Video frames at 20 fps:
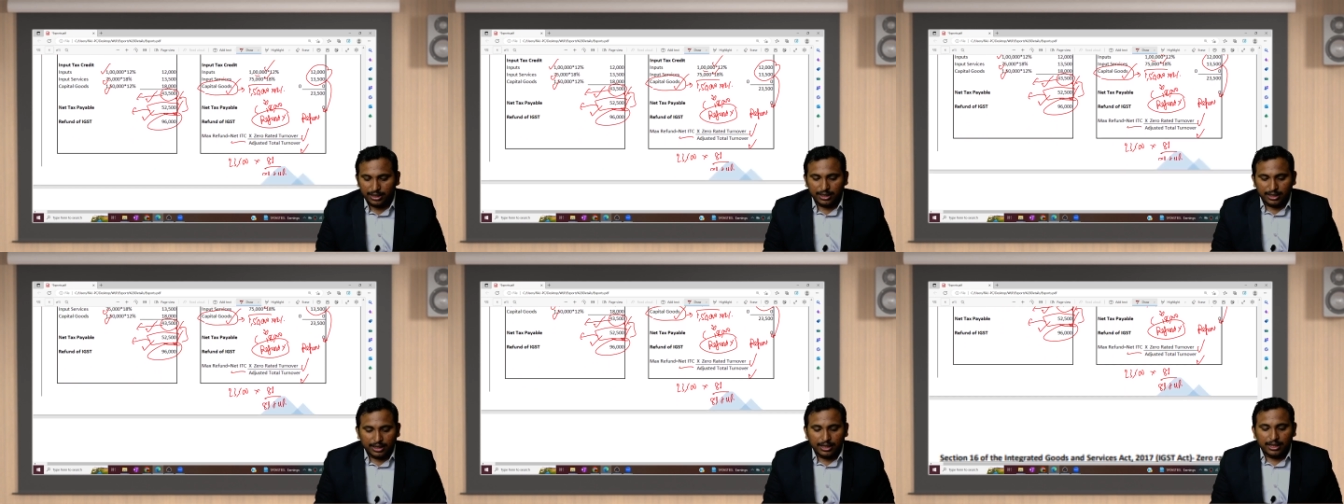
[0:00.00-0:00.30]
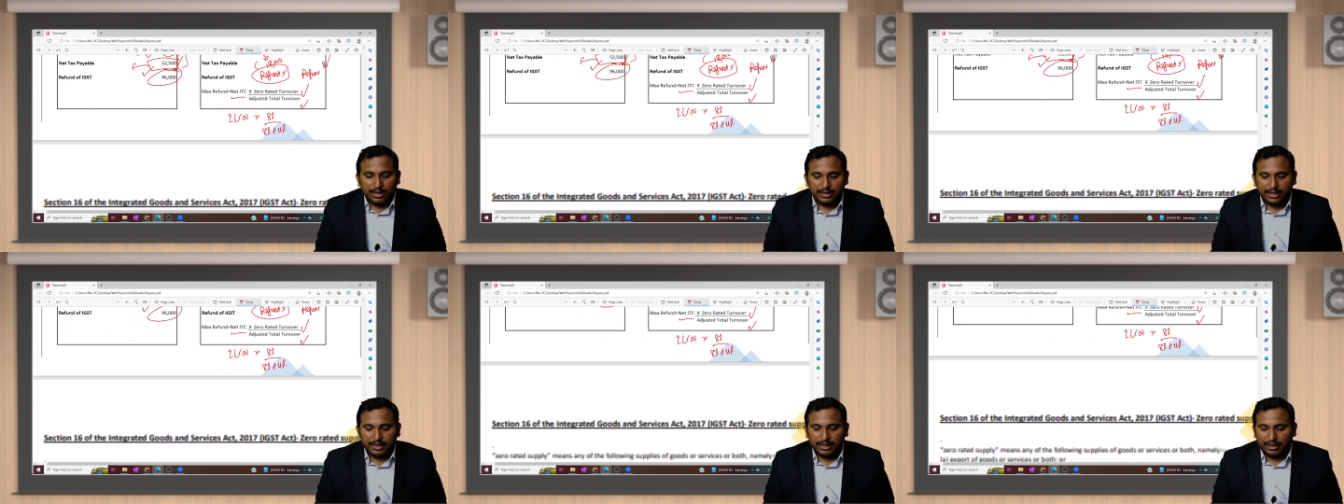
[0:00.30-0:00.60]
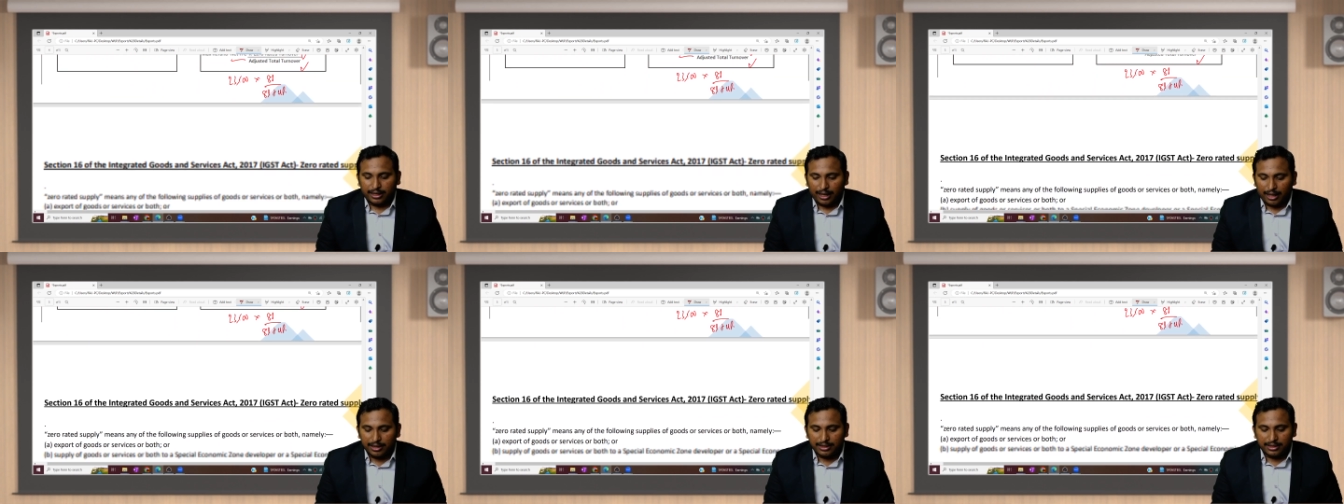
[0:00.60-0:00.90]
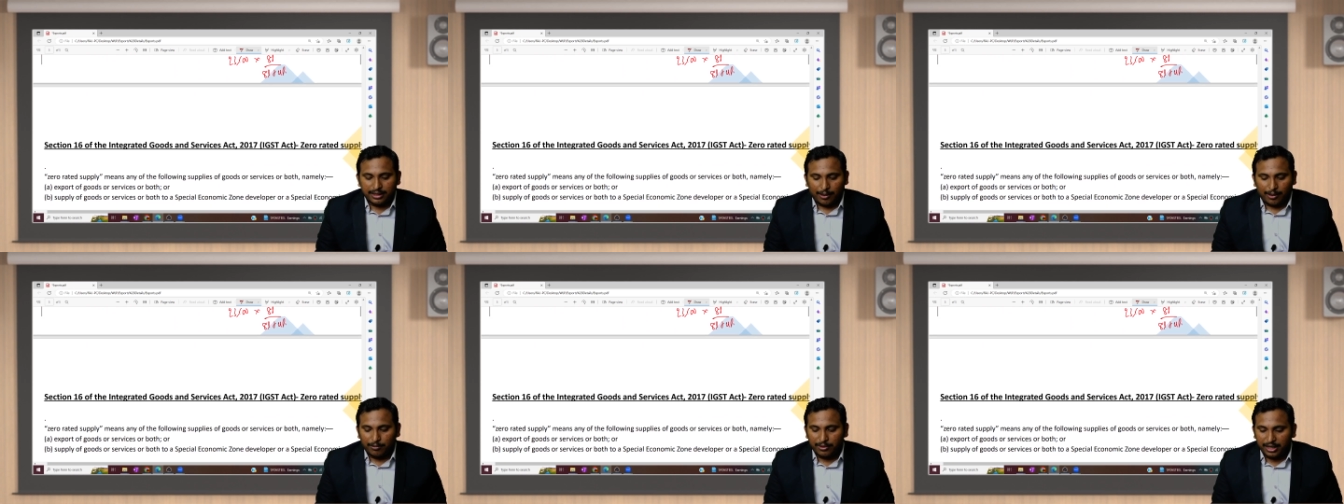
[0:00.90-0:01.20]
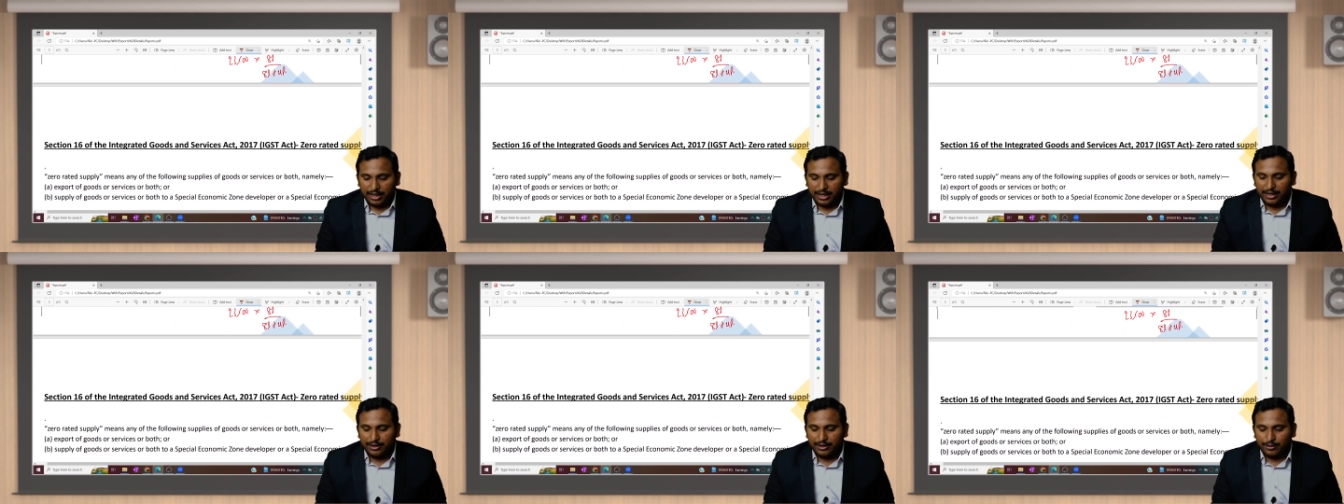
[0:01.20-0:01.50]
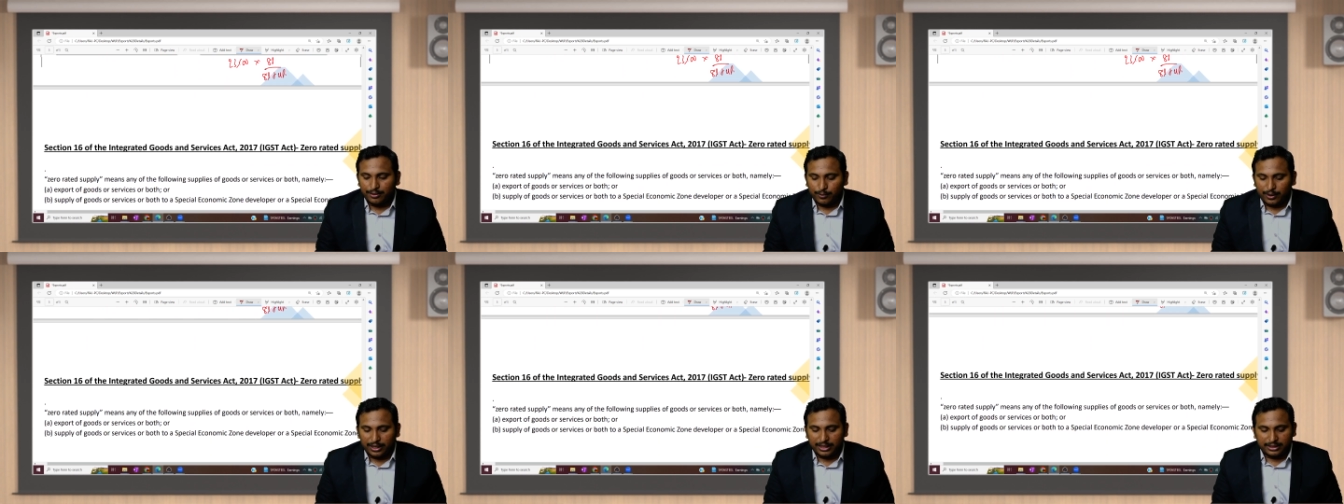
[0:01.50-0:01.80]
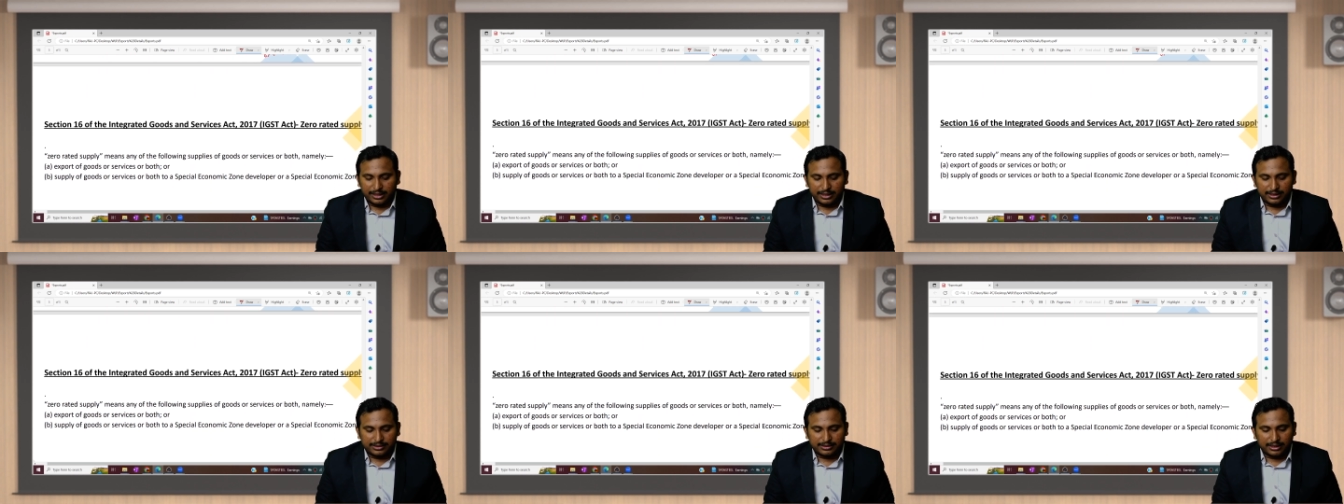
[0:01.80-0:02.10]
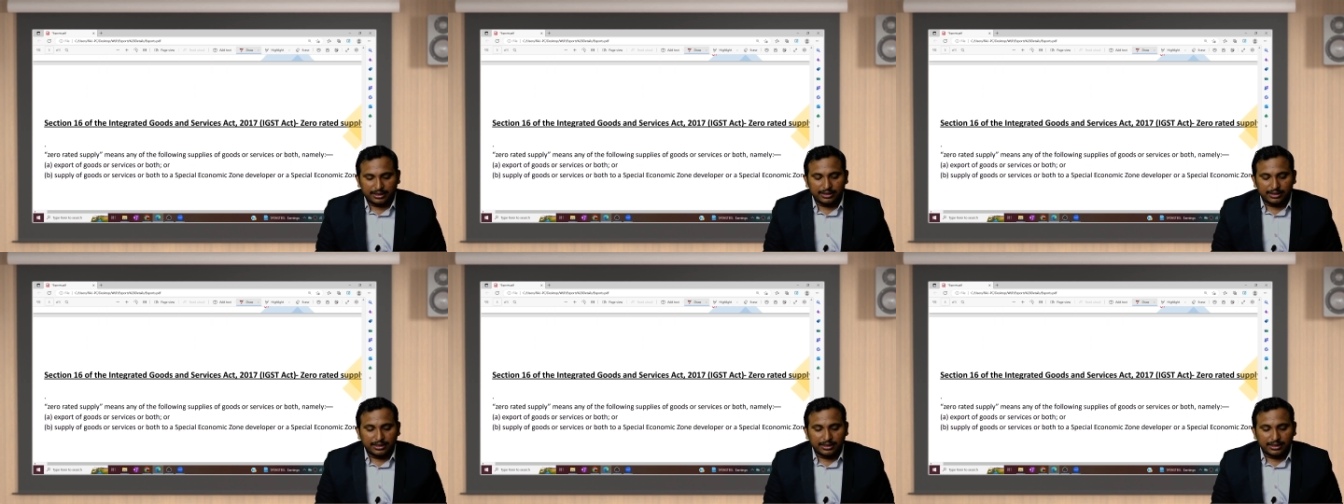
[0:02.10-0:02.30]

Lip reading: they communicate one thing, sir.